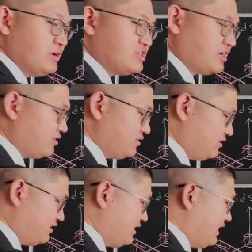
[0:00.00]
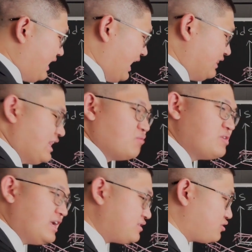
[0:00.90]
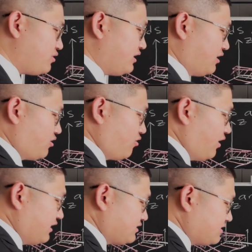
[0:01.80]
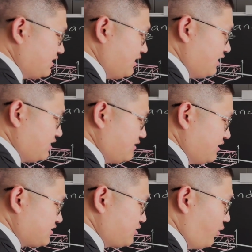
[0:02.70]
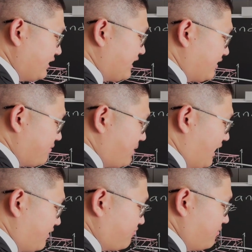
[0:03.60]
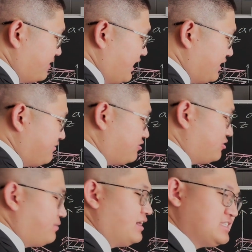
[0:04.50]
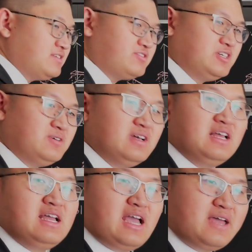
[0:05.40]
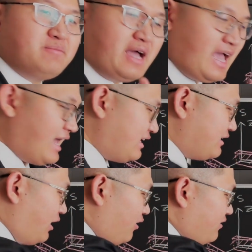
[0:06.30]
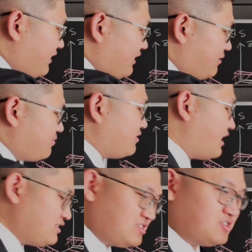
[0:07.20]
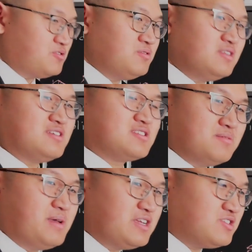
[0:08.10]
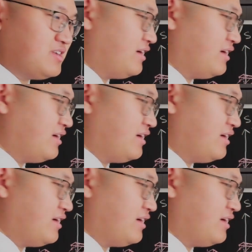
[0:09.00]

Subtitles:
to each other, and then we integrate across us going down the path from -2 to +2, and by adding all of that up, thanks to the summation